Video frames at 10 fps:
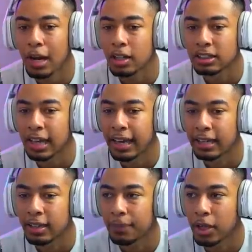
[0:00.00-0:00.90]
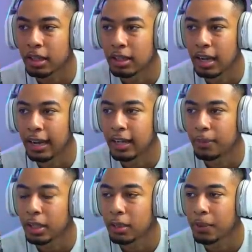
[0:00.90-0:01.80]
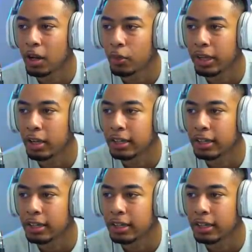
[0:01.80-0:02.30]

I got scared. I'm not gonna lie. I'm gonna keep it all the way on